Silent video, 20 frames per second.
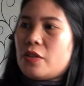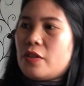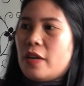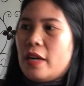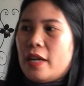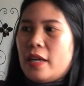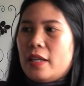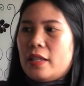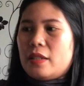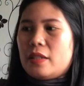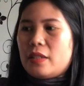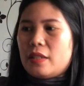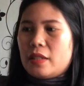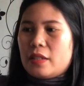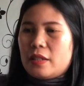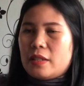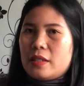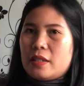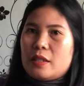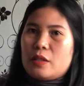try it
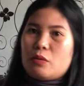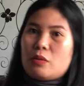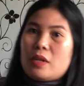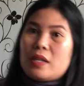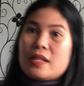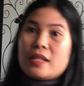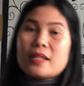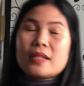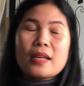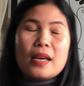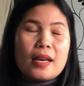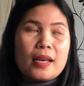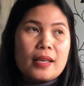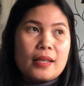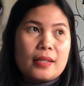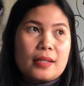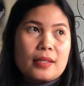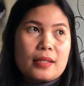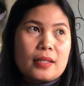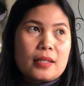because this one is
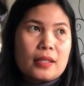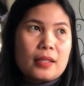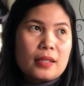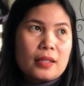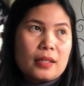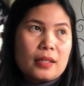size.